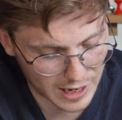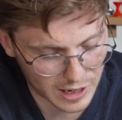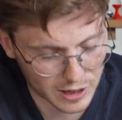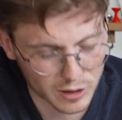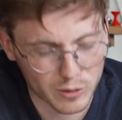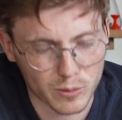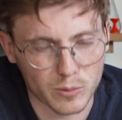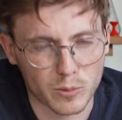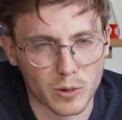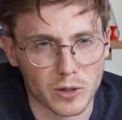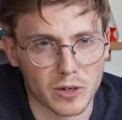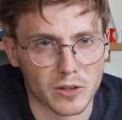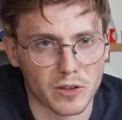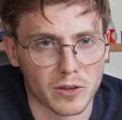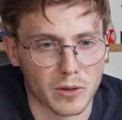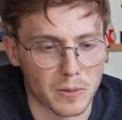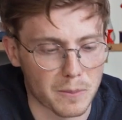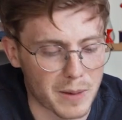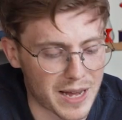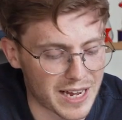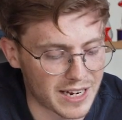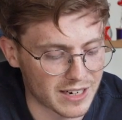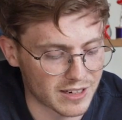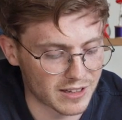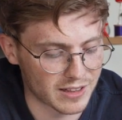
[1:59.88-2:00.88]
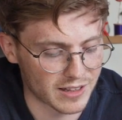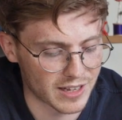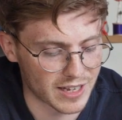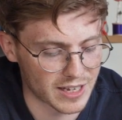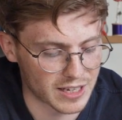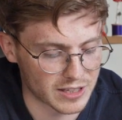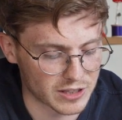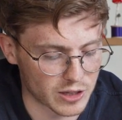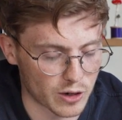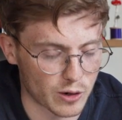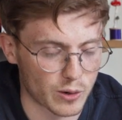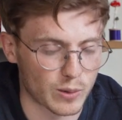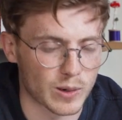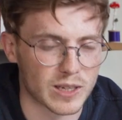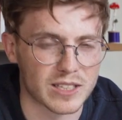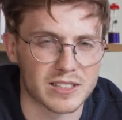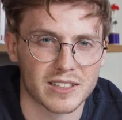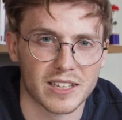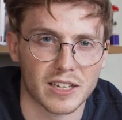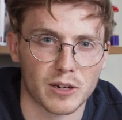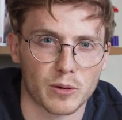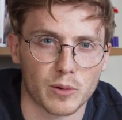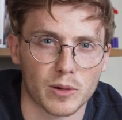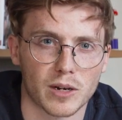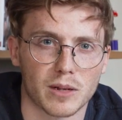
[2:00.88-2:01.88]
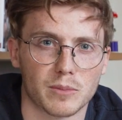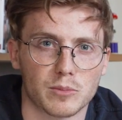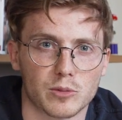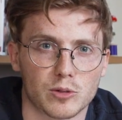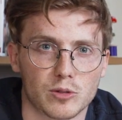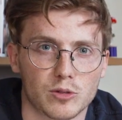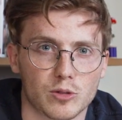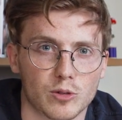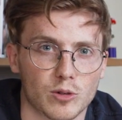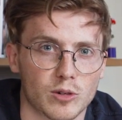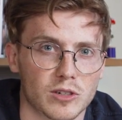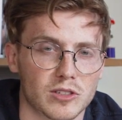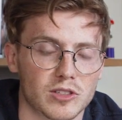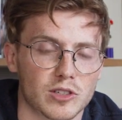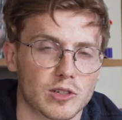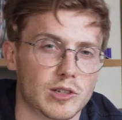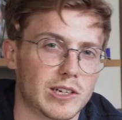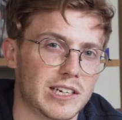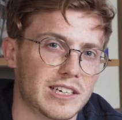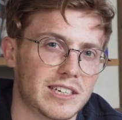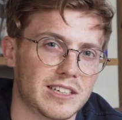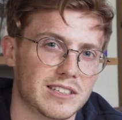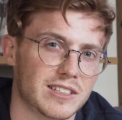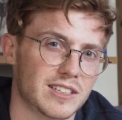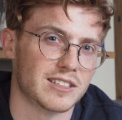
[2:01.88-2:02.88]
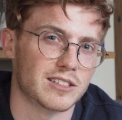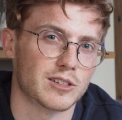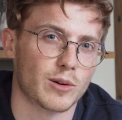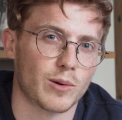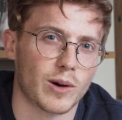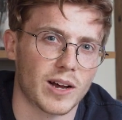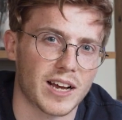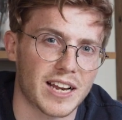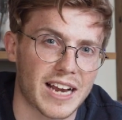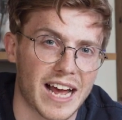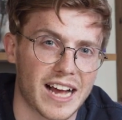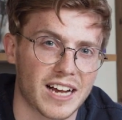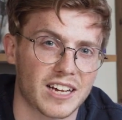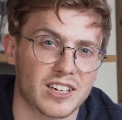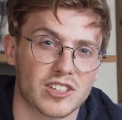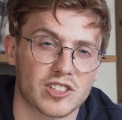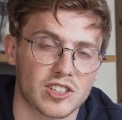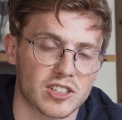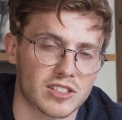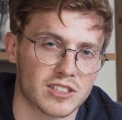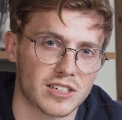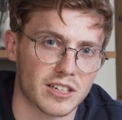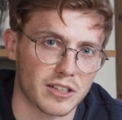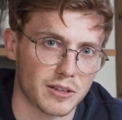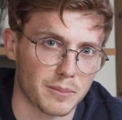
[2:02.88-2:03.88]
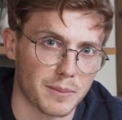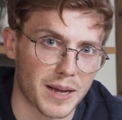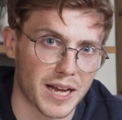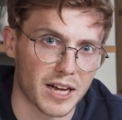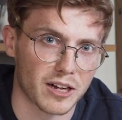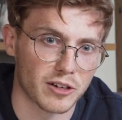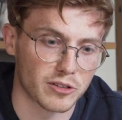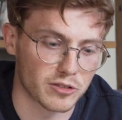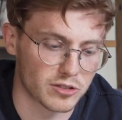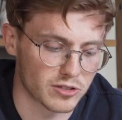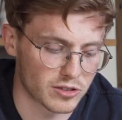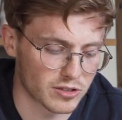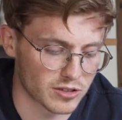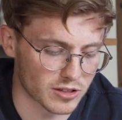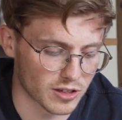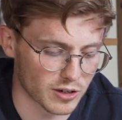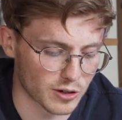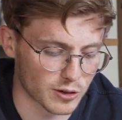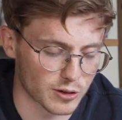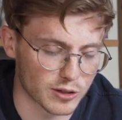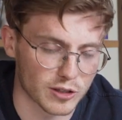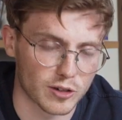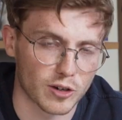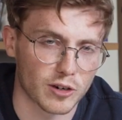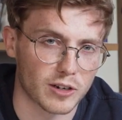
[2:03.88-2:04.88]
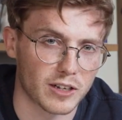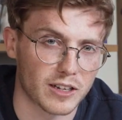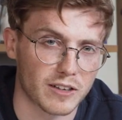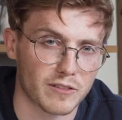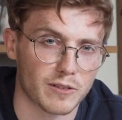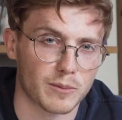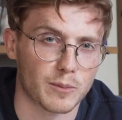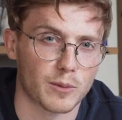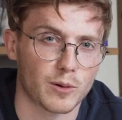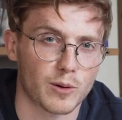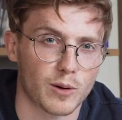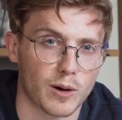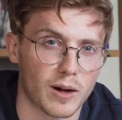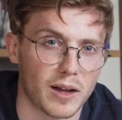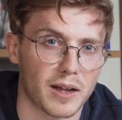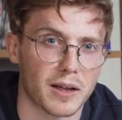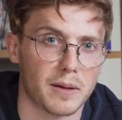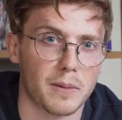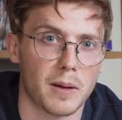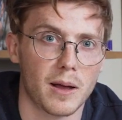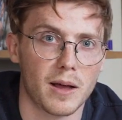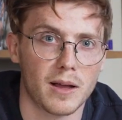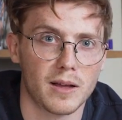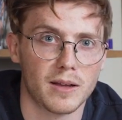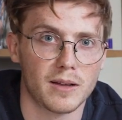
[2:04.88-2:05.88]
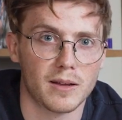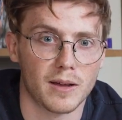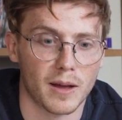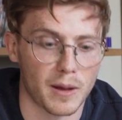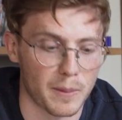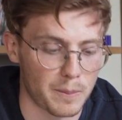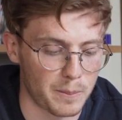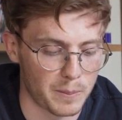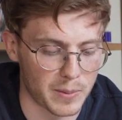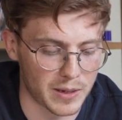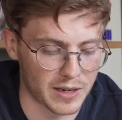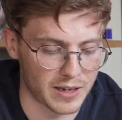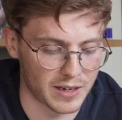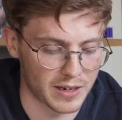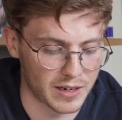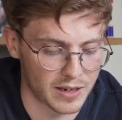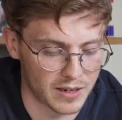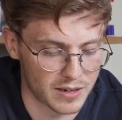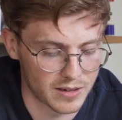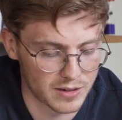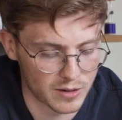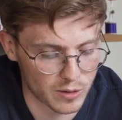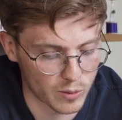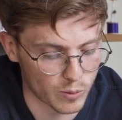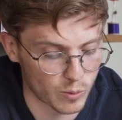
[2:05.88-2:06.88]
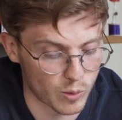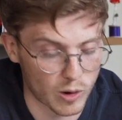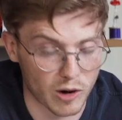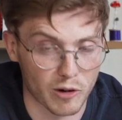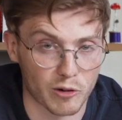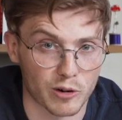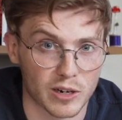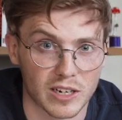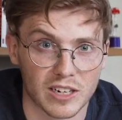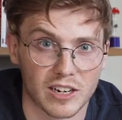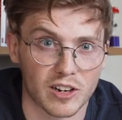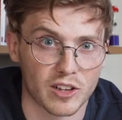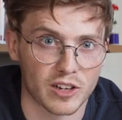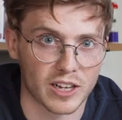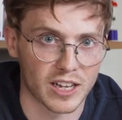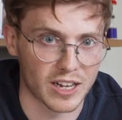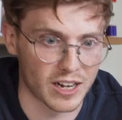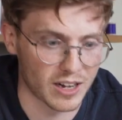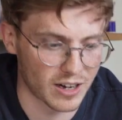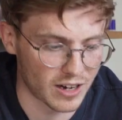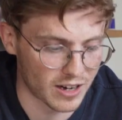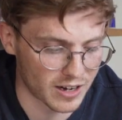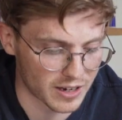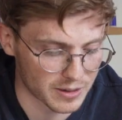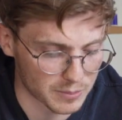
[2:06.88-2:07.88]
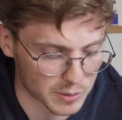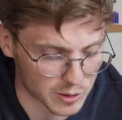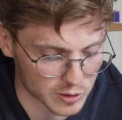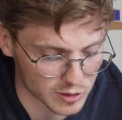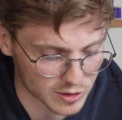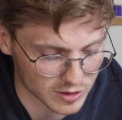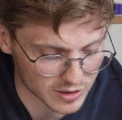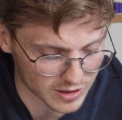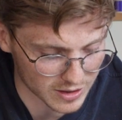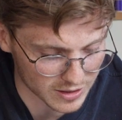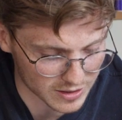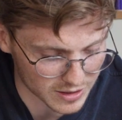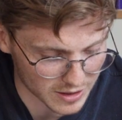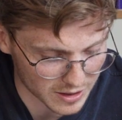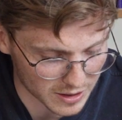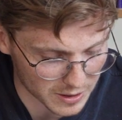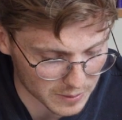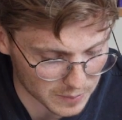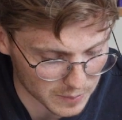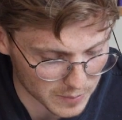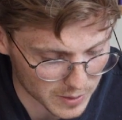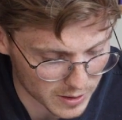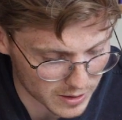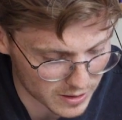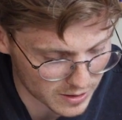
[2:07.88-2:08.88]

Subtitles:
One of the main things I always think when I'm drawing Julian is quite an anxious little mouse, so you've got to give him quite a big, worried looking eye most of the time.